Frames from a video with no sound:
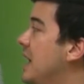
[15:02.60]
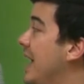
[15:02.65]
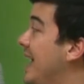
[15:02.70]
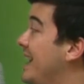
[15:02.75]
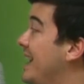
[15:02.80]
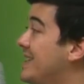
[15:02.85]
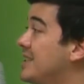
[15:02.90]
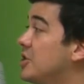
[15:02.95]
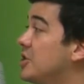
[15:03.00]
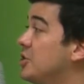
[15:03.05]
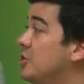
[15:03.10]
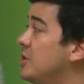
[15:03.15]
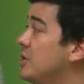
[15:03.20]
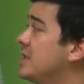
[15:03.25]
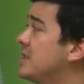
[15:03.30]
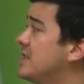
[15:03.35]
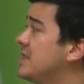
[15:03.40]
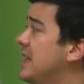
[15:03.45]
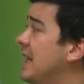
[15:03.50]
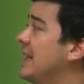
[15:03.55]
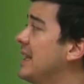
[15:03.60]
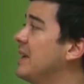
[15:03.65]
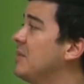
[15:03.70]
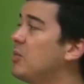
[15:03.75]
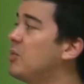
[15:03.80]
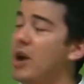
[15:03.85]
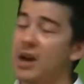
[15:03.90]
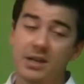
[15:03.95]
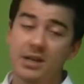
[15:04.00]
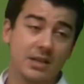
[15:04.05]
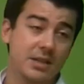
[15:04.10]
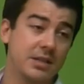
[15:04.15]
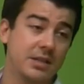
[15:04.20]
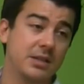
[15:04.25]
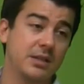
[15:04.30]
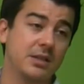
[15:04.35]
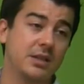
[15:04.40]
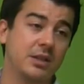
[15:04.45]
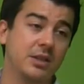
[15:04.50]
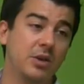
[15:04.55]
And it's good selling
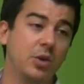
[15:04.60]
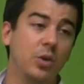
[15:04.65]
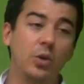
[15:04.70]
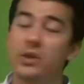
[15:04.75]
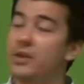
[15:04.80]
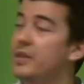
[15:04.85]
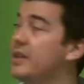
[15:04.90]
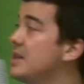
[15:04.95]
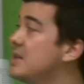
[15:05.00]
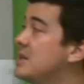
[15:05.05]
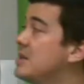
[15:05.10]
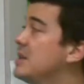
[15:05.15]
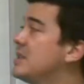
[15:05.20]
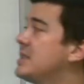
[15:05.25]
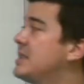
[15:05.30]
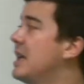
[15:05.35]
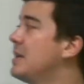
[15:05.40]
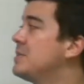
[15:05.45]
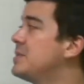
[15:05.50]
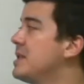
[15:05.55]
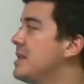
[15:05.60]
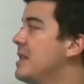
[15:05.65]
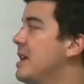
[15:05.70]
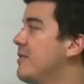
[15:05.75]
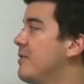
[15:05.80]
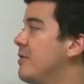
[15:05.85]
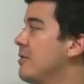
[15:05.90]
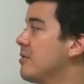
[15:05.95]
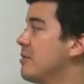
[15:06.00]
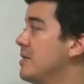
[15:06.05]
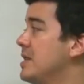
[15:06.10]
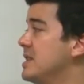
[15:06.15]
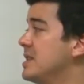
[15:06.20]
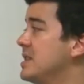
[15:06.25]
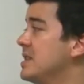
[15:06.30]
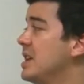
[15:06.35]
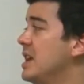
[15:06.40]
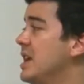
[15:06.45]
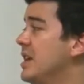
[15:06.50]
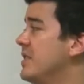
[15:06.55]
practice. You know, all of these steps are there for a
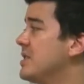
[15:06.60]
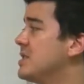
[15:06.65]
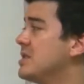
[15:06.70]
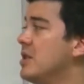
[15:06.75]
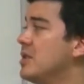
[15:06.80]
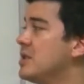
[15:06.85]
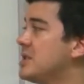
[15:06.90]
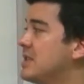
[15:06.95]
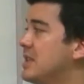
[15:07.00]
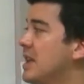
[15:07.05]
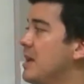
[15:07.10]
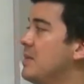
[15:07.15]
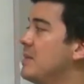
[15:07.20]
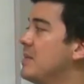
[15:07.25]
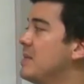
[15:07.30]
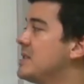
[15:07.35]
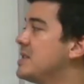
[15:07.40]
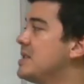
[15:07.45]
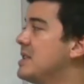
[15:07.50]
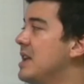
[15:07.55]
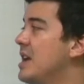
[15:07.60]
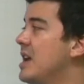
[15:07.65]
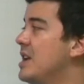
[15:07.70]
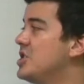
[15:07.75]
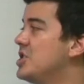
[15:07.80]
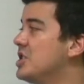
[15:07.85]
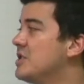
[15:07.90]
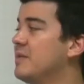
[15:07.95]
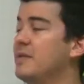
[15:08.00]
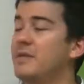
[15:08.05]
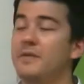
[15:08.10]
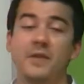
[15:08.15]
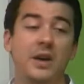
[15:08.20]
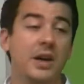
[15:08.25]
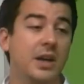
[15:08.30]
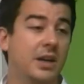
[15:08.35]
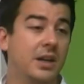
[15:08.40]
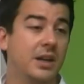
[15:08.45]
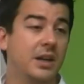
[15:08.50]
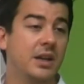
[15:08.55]
reason. There's no step that's there just for
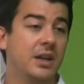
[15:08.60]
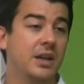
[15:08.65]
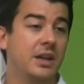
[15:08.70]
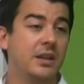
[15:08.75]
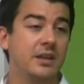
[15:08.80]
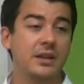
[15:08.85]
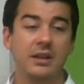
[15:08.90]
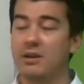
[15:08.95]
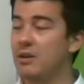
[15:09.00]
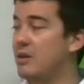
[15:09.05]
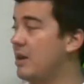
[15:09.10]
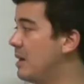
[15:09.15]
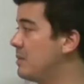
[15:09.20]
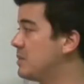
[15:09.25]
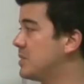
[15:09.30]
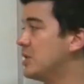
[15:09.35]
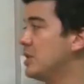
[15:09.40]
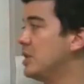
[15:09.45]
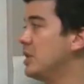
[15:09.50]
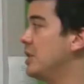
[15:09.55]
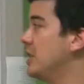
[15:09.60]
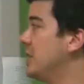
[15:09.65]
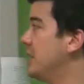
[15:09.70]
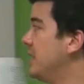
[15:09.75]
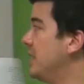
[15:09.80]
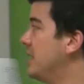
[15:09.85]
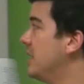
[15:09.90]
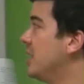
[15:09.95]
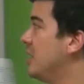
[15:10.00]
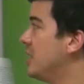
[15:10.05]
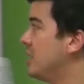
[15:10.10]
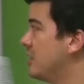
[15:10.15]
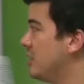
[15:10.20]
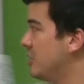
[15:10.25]
fun. They're absolutely